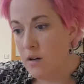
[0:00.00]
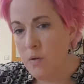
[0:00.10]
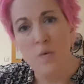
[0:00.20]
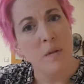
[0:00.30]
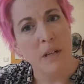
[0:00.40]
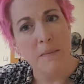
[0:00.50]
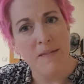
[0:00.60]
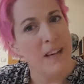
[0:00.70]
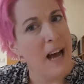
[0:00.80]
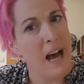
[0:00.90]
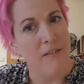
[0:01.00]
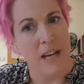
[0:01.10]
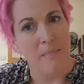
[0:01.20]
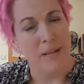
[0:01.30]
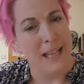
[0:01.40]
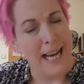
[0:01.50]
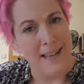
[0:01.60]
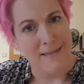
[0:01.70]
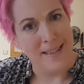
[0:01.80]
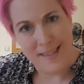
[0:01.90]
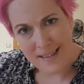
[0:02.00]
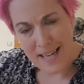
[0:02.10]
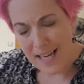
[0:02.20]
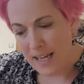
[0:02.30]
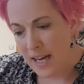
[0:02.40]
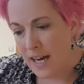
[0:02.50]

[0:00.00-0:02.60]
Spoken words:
You sometimes even have a plan C,